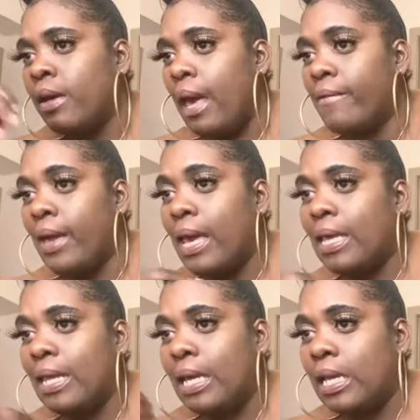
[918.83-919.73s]
Have I
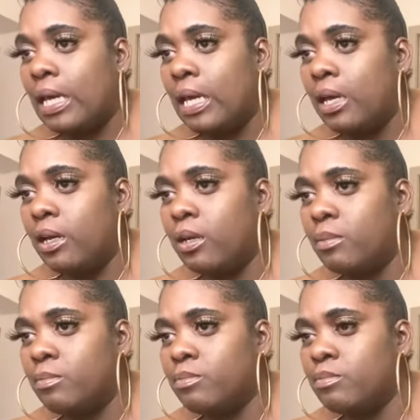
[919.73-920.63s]
had any
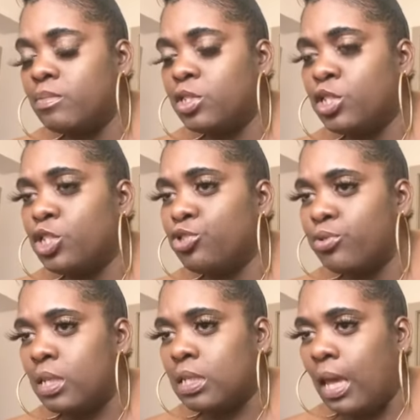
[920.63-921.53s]

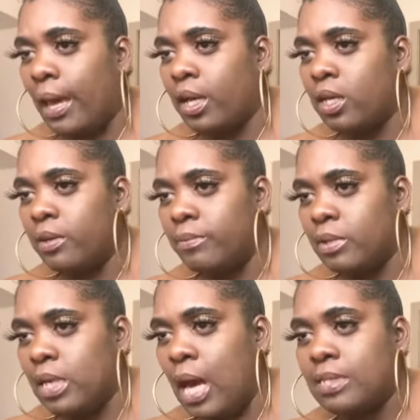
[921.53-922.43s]
surgery, like
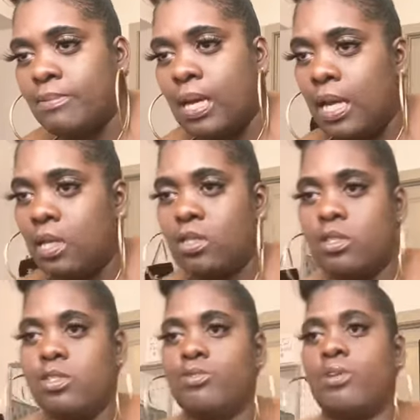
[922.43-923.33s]
cosmetic
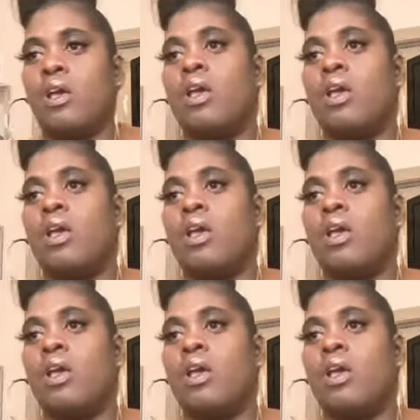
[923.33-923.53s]
surgery?